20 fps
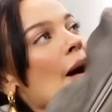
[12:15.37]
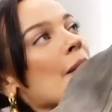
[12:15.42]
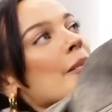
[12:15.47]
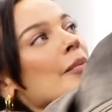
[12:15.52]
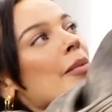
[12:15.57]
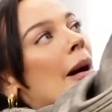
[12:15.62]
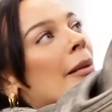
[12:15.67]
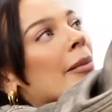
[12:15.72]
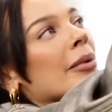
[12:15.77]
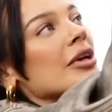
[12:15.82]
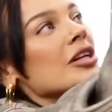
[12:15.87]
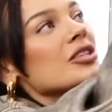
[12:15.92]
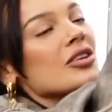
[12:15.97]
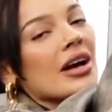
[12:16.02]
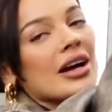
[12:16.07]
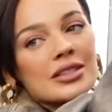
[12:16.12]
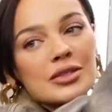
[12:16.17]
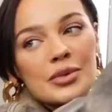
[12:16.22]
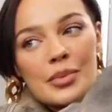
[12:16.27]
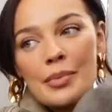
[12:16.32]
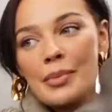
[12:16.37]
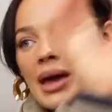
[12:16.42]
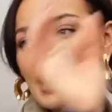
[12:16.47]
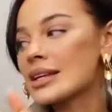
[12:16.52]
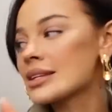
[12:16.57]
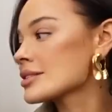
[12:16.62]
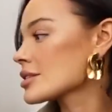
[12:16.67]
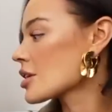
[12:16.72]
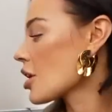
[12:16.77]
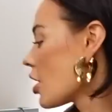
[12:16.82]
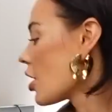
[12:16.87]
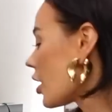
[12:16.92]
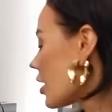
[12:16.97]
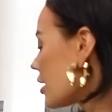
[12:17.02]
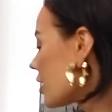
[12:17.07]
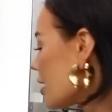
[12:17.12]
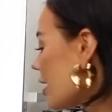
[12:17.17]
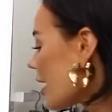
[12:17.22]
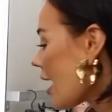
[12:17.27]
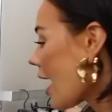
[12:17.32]
But I'm gonna try some bits on.
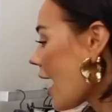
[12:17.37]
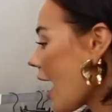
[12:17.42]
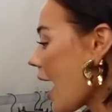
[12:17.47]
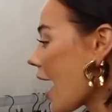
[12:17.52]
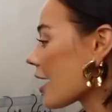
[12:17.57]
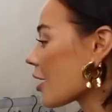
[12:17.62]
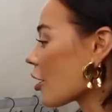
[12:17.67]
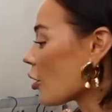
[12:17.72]
I